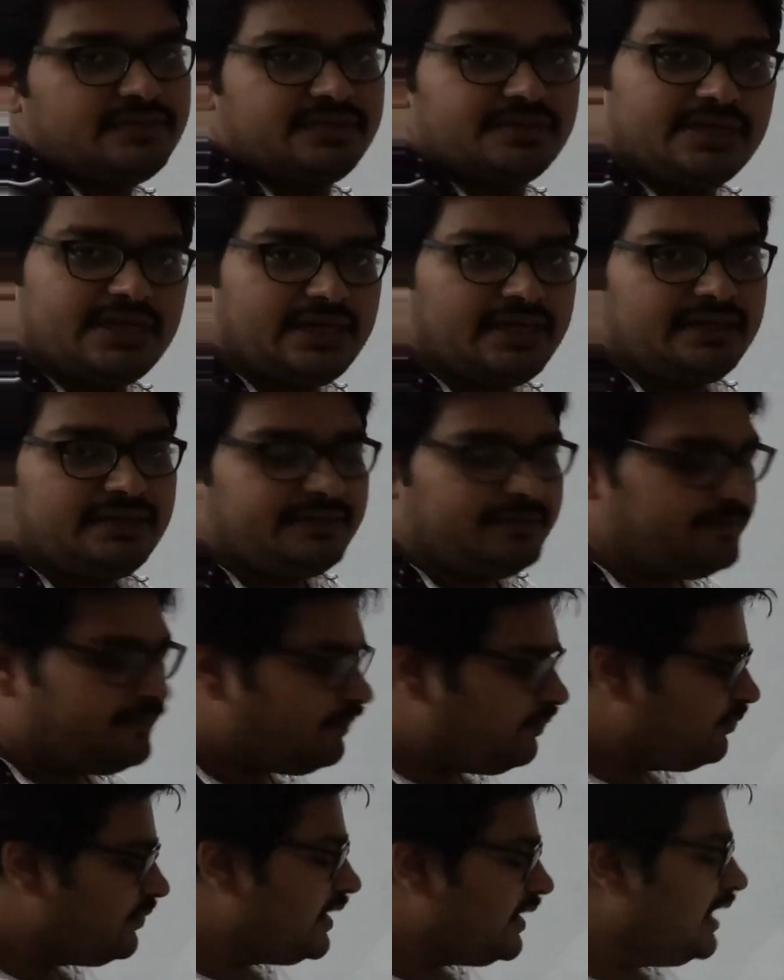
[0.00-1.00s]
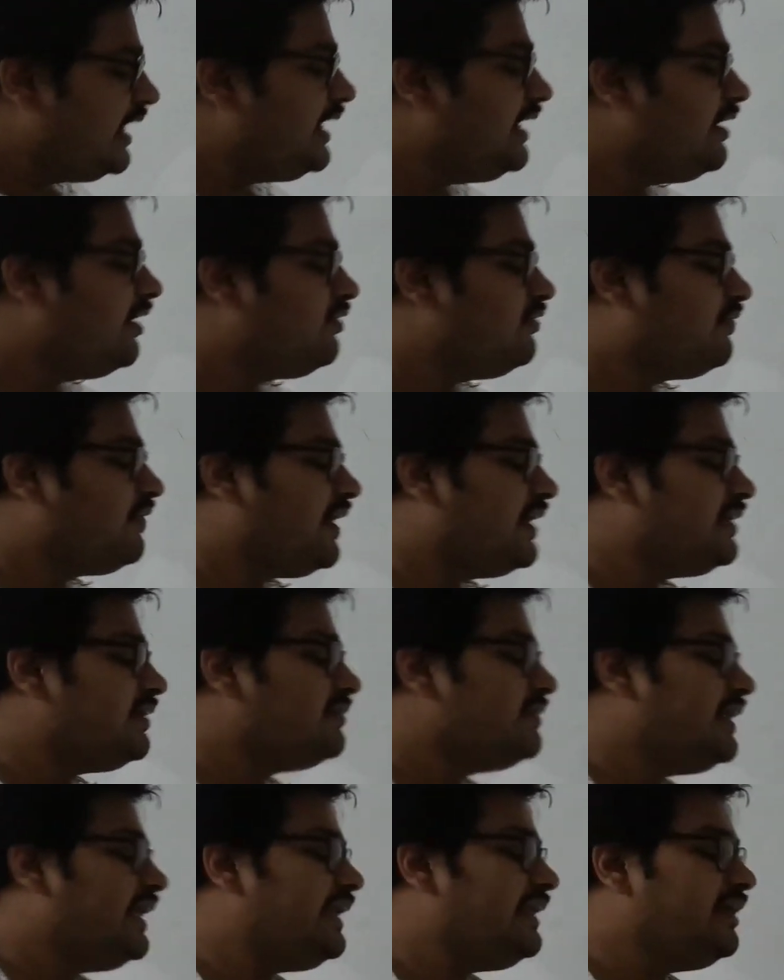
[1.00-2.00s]
Correct? You have to find
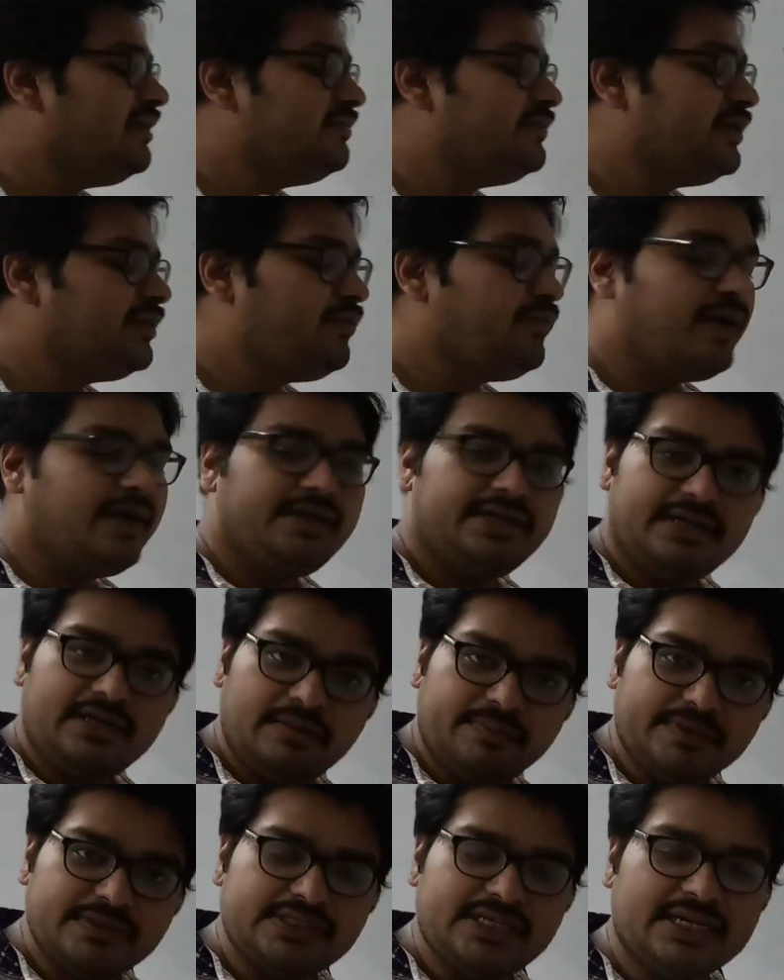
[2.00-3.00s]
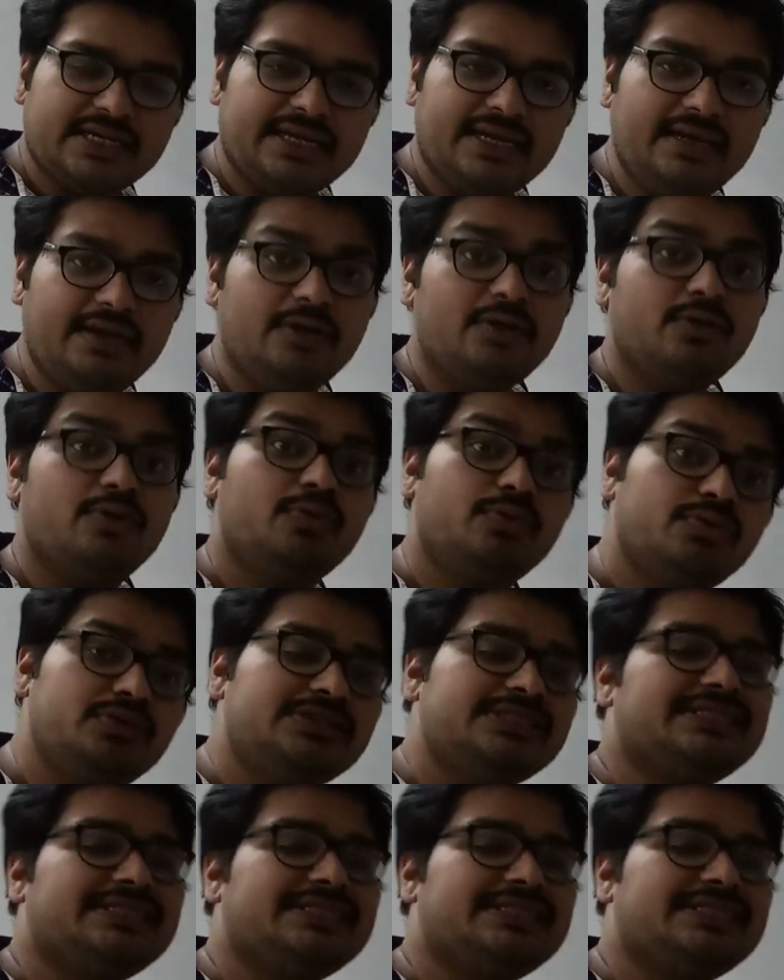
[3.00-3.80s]
out the area of the quadrant of a circle whose